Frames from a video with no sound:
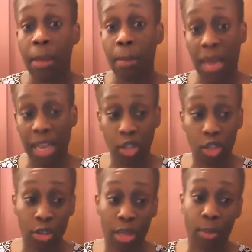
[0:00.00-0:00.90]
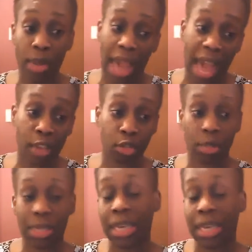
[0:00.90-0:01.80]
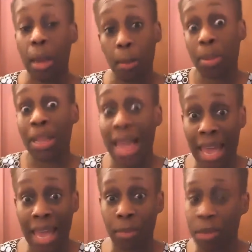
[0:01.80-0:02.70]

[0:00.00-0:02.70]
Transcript: making sure that we actually plan,